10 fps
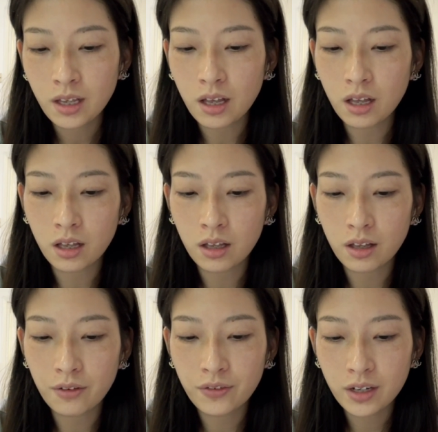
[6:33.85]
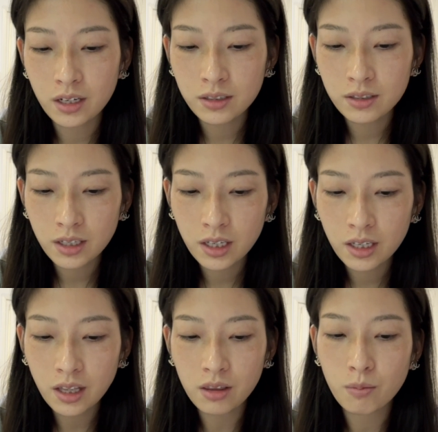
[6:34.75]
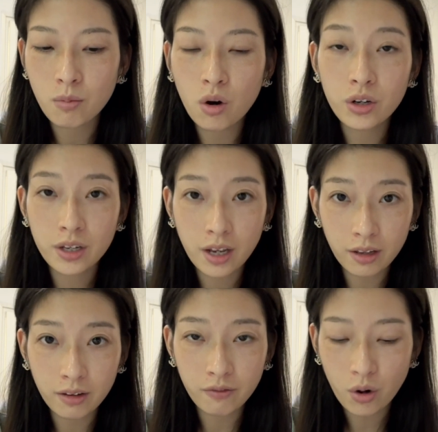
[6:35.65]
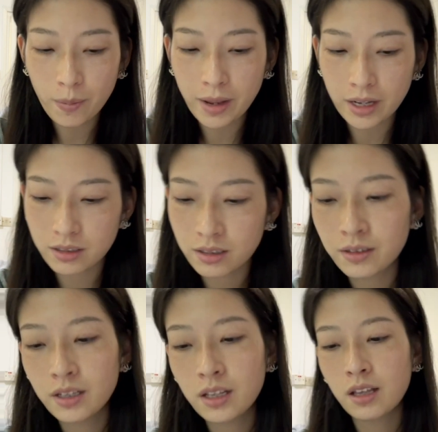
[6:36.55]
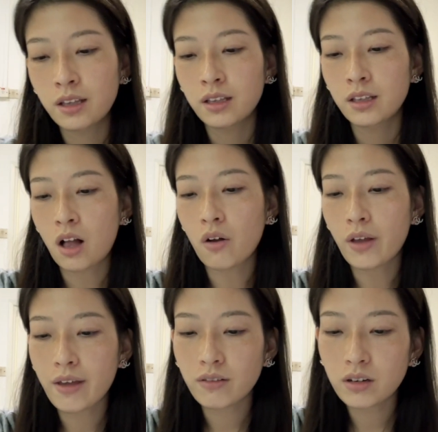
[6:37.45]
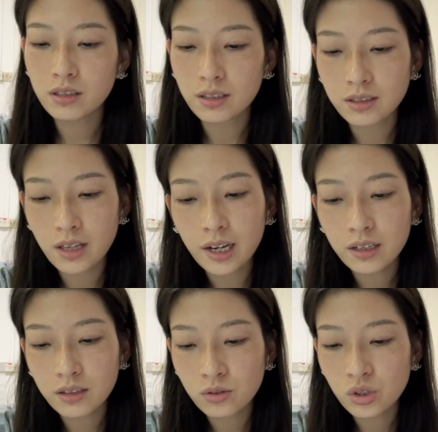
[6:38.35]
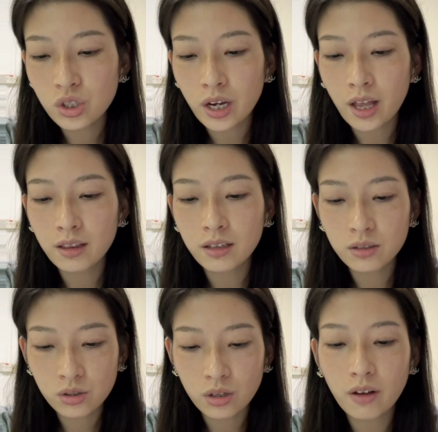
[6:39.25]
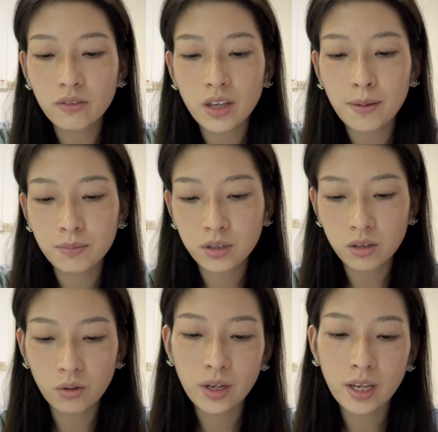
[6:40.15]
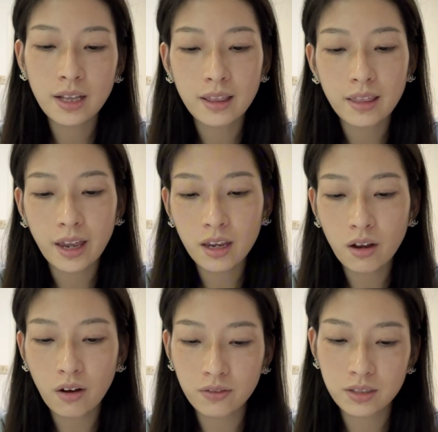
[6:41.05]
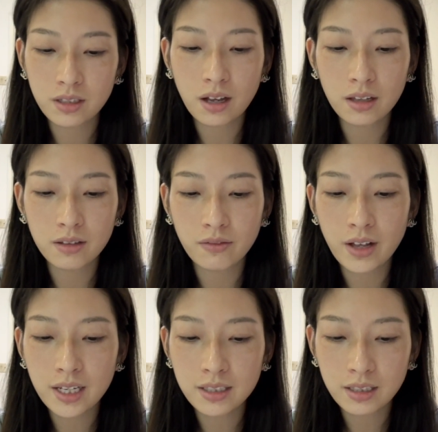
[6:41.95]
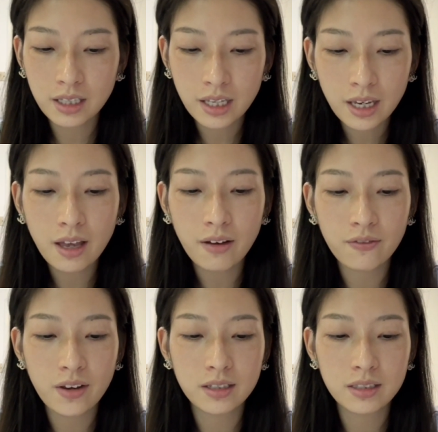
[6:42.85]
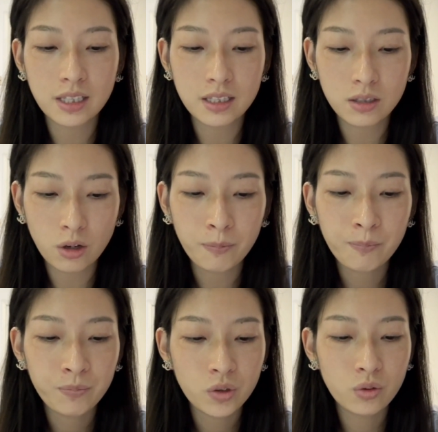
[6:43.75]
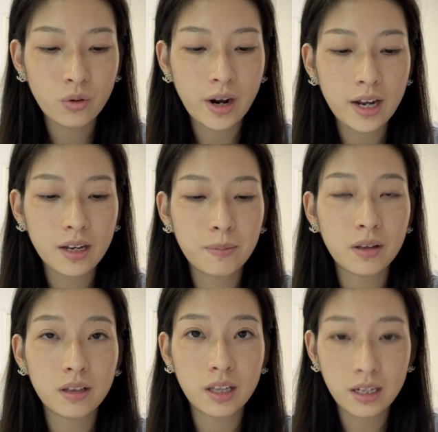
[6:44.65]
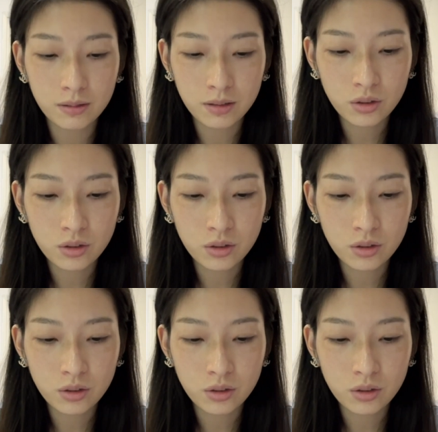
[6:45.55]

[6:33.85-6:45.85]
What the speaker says: affinity in the market environment. However, the second challenge of employee layoffs adversely affected the credibility